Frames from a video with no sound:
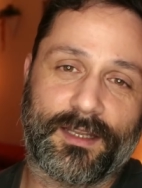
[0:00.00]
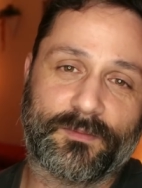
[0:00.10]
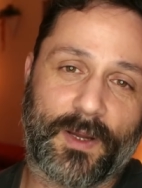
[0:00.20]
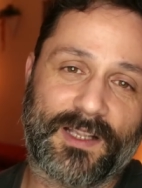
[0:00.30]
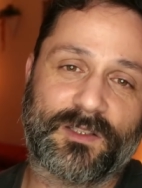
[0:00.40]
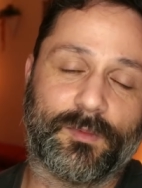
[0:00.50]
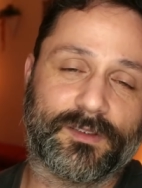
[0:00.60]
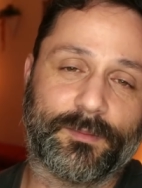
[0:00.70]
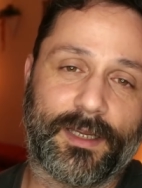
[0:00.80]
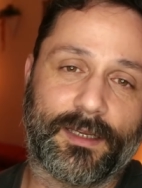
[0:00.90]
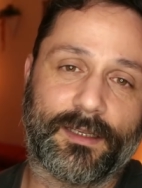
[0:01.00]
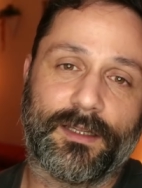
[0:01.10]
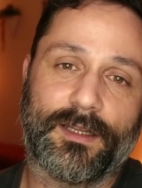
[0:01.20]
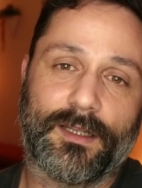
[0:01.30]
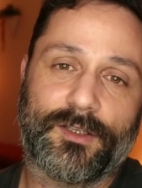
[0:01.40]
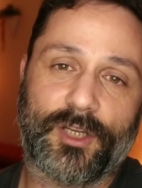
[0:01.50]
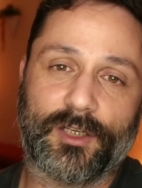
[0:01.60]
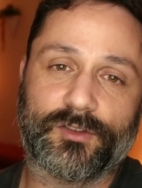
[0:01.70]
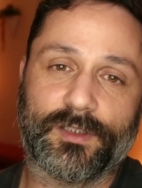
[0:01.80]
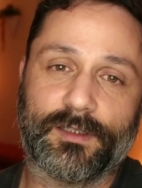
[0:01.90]
it's possible to make
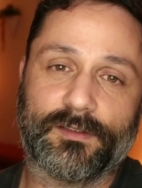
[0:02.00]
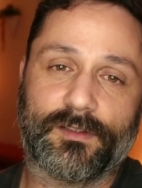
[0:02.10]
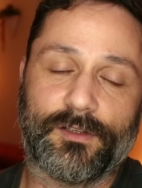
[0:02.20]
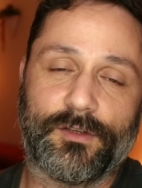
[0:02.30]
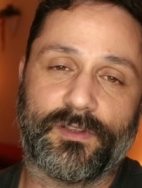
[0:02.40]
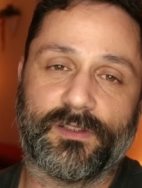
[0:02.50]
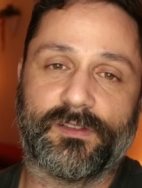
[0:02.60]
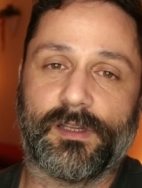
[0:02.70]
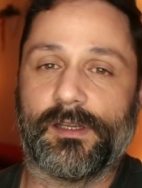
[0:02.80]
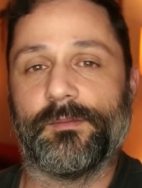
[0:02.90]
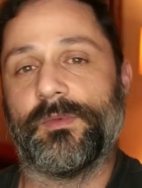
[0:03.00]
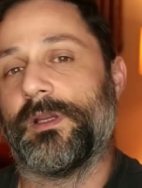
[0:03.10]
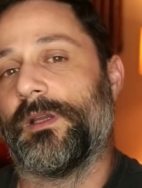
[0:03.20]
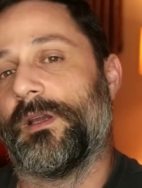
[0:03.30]
changelings using Steem